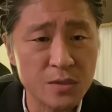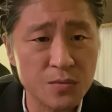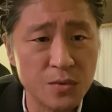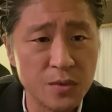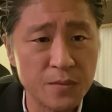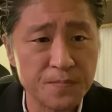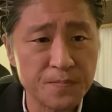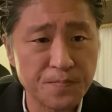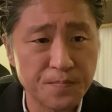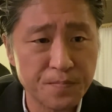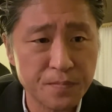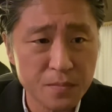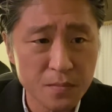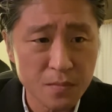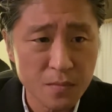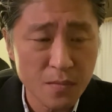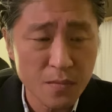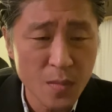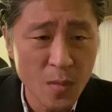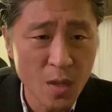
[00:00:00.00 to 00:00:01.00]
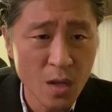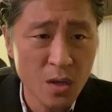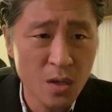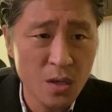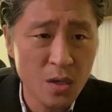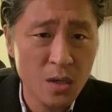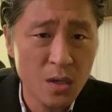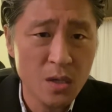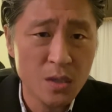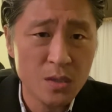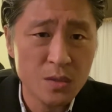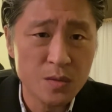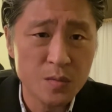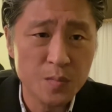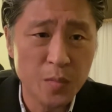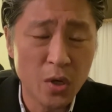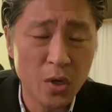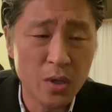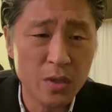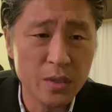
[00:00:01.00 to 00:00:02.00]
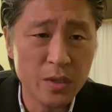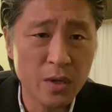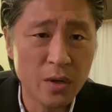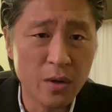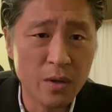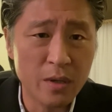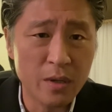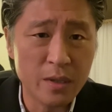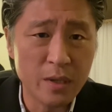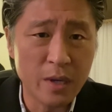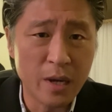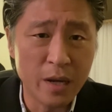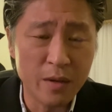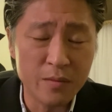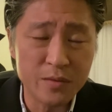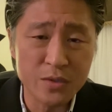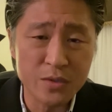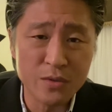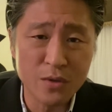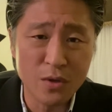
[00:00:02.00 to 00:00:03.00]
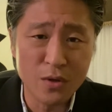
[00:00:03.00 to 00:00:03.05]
one. But I have to